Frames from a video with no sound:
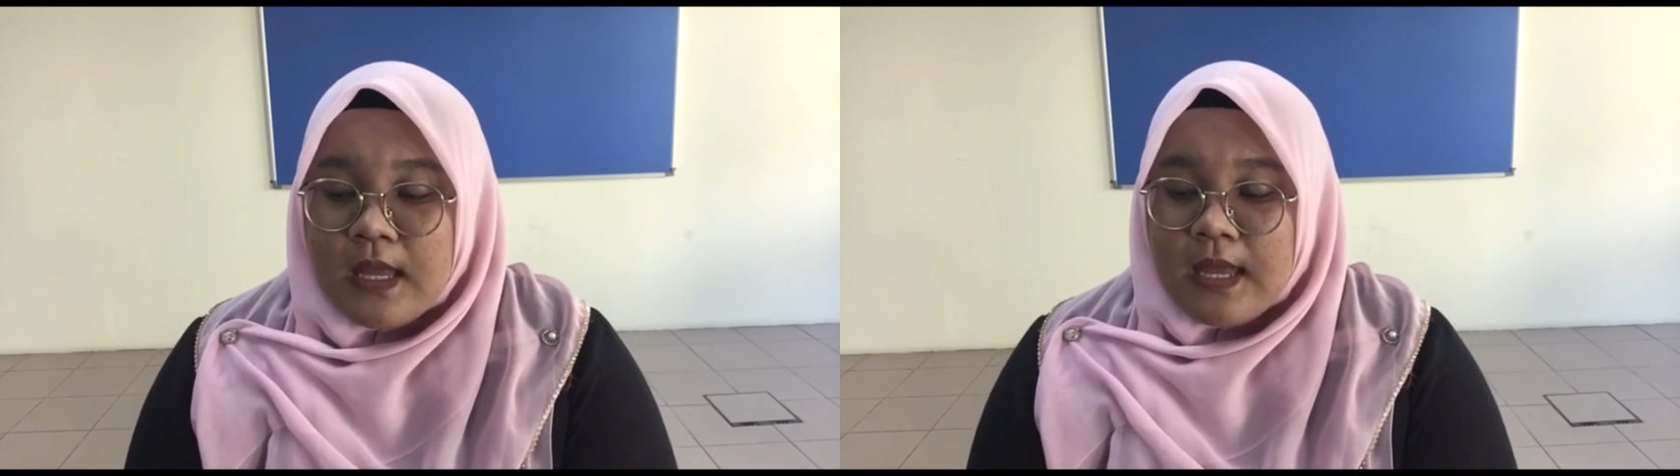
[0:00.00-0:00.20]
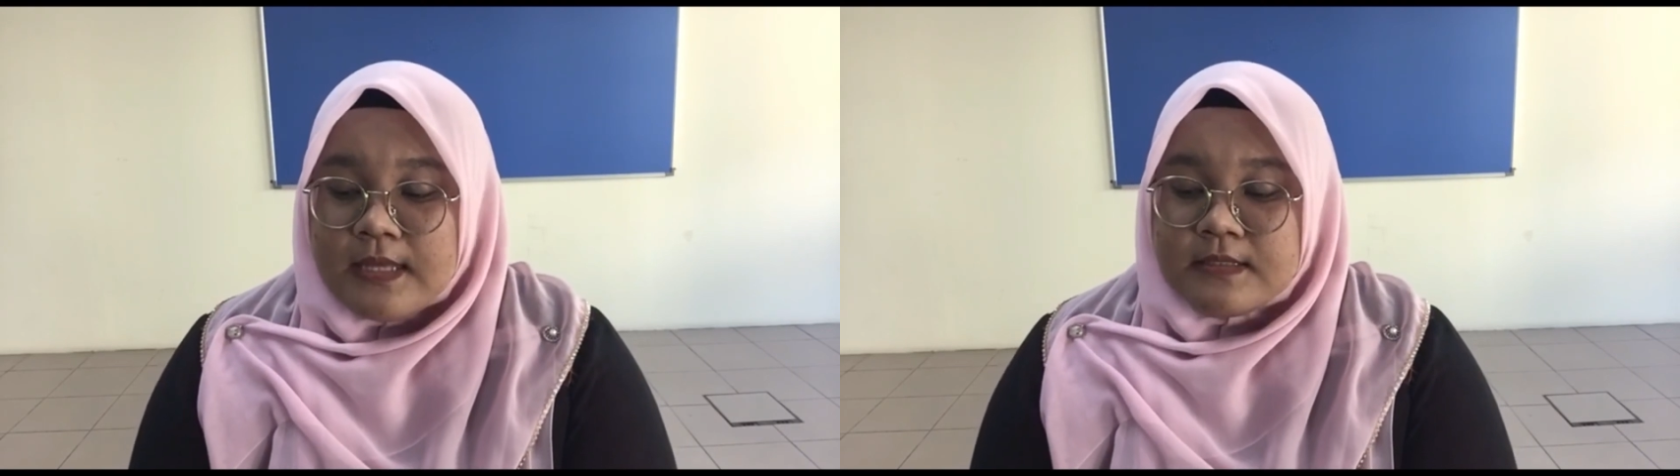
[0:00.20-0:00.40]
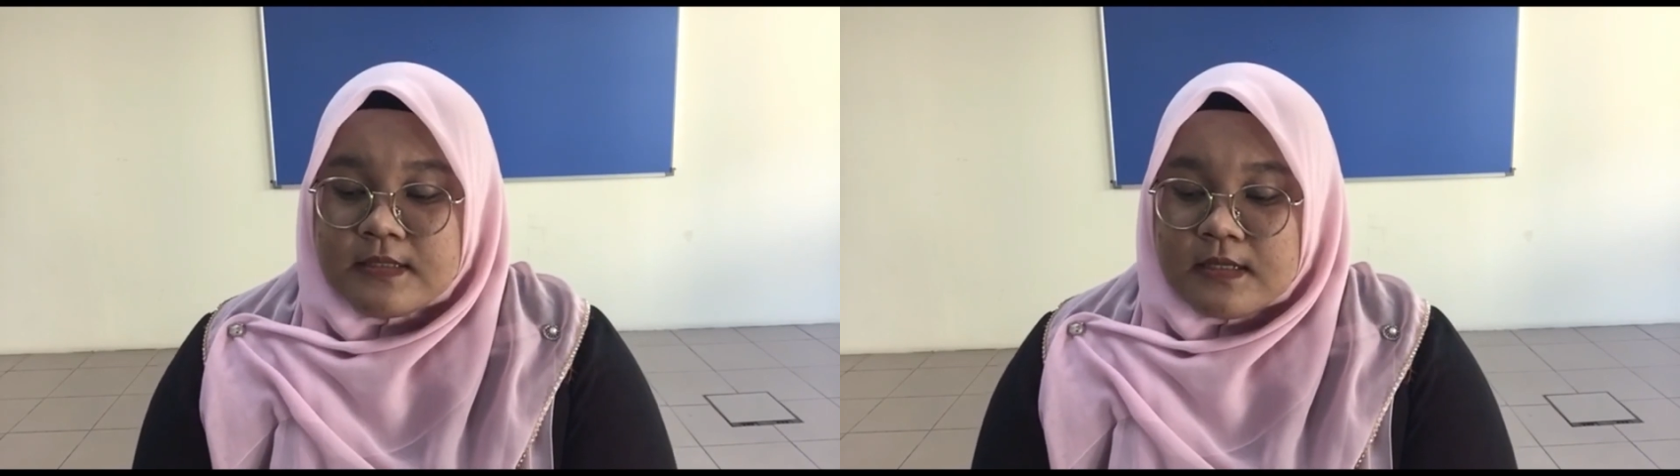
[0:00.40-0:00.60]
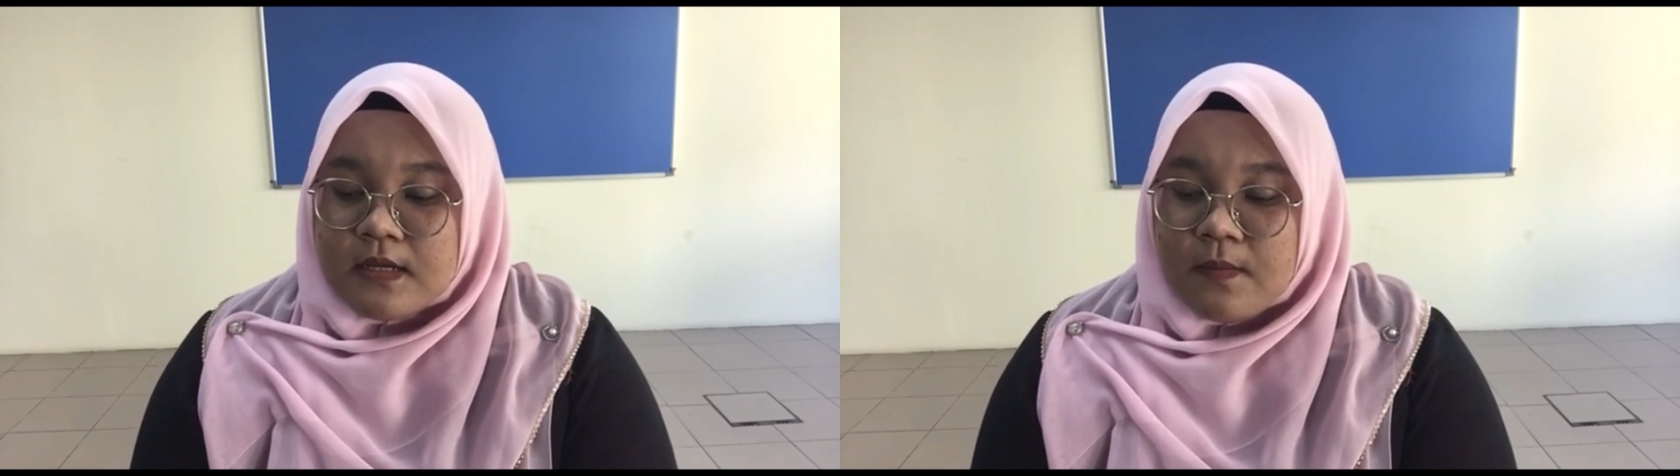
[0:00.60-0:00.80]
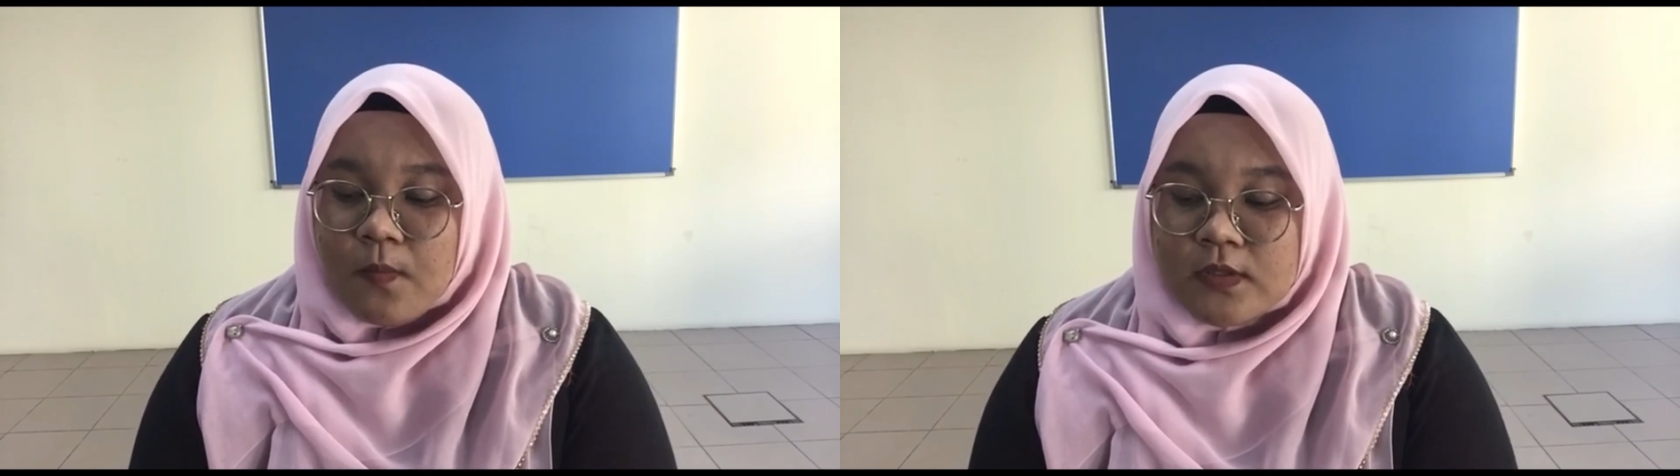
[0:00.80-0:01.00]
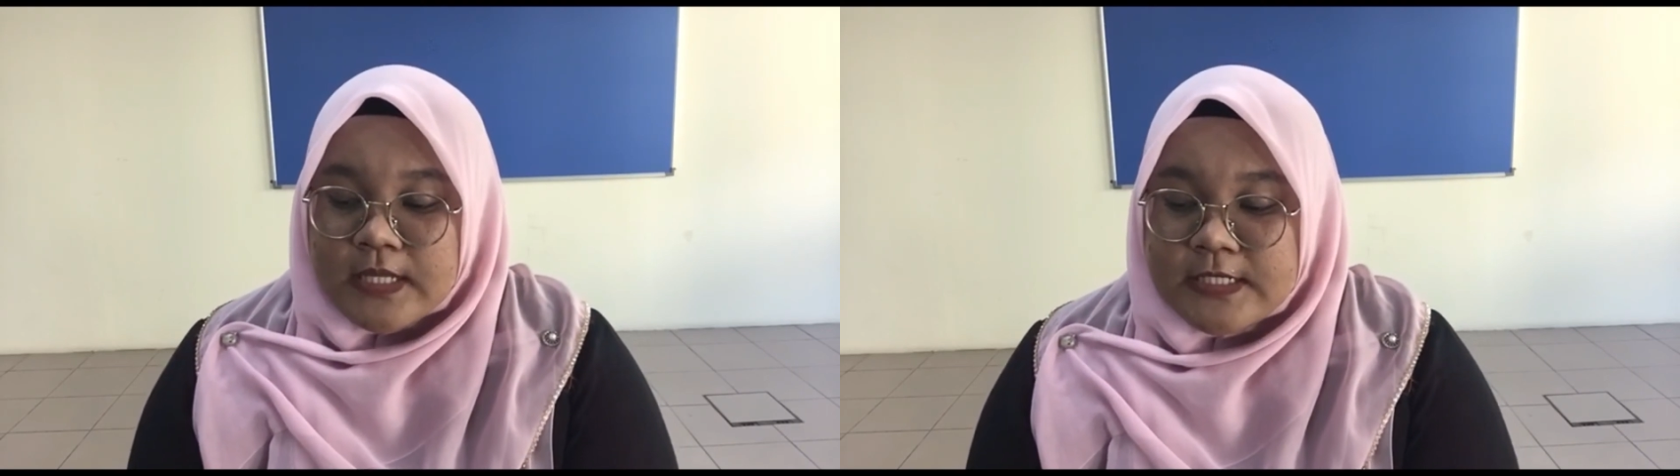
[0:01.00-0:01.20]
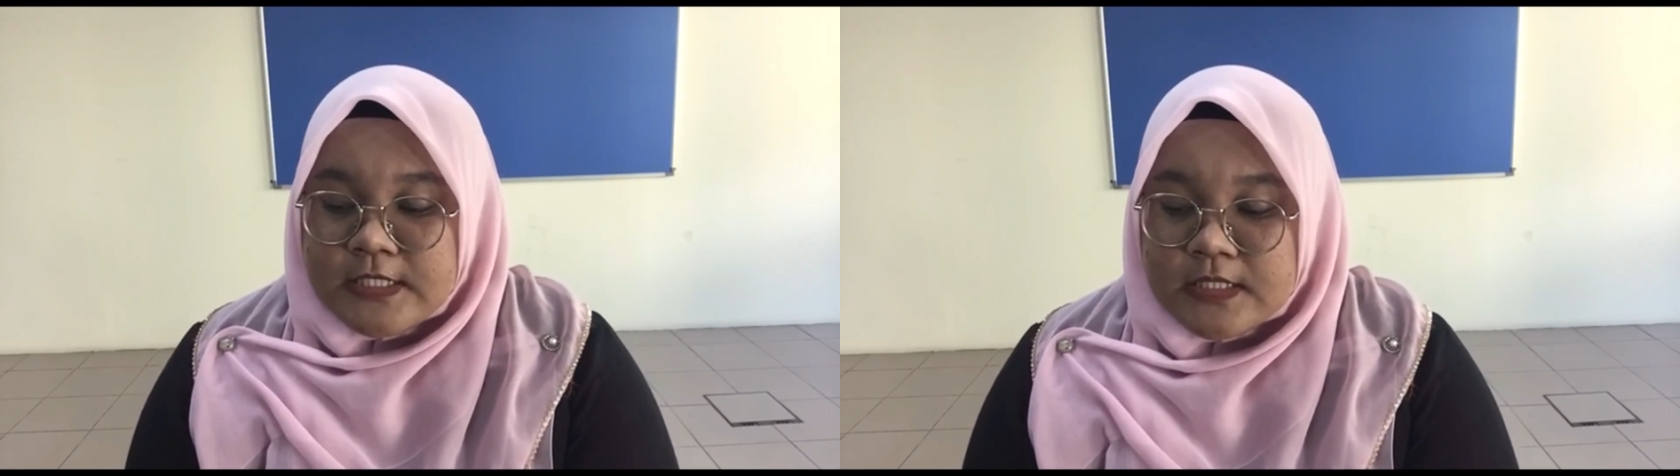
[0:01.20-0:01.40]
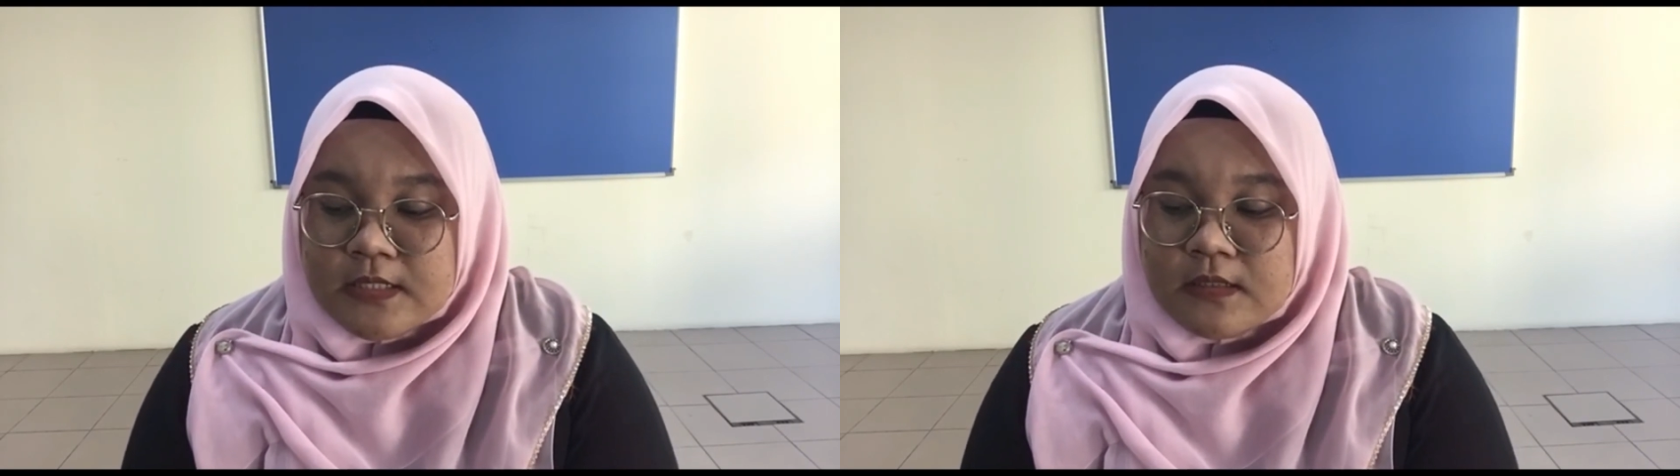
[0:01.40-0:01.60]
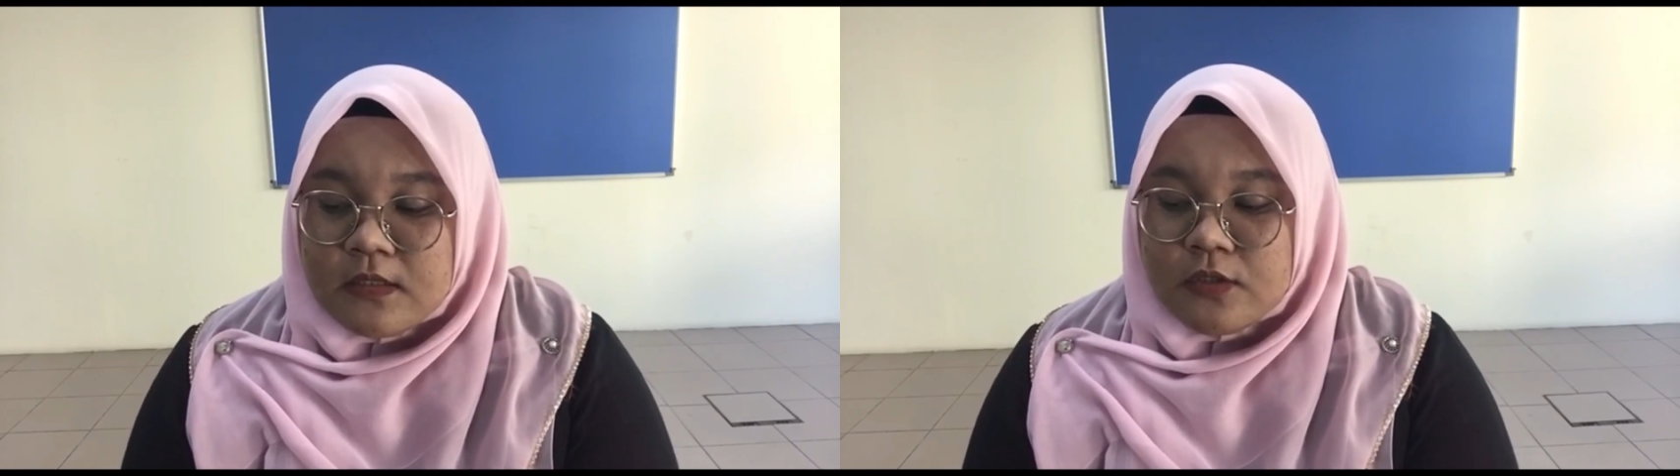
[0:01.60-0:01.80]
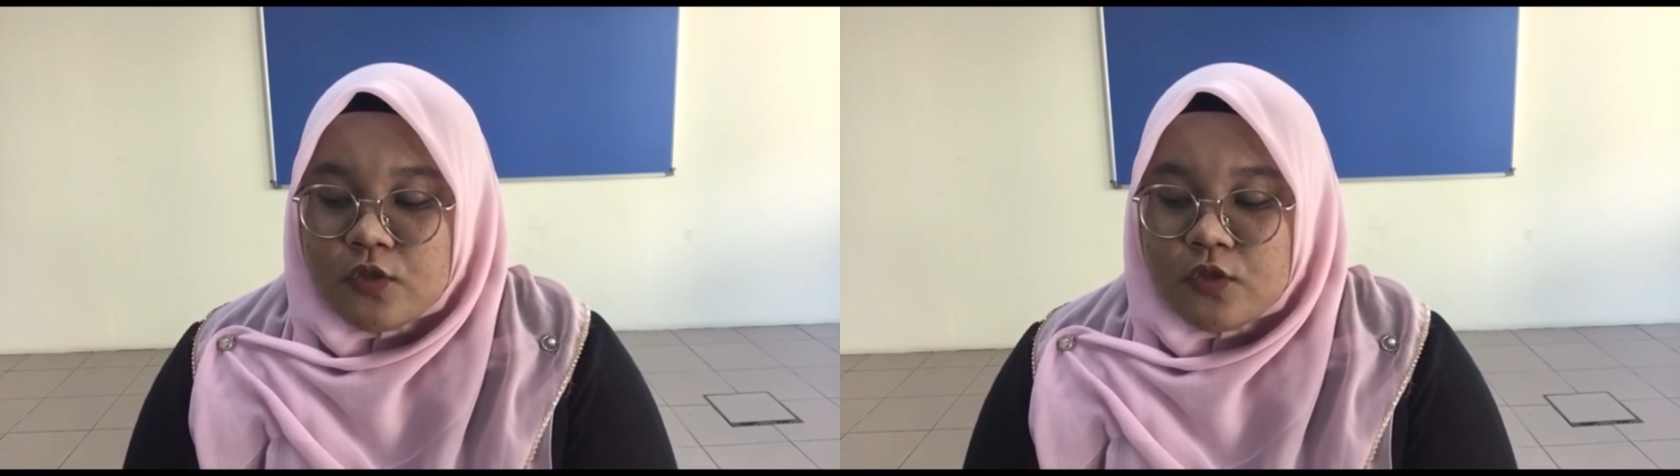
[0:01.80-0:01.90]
has a potential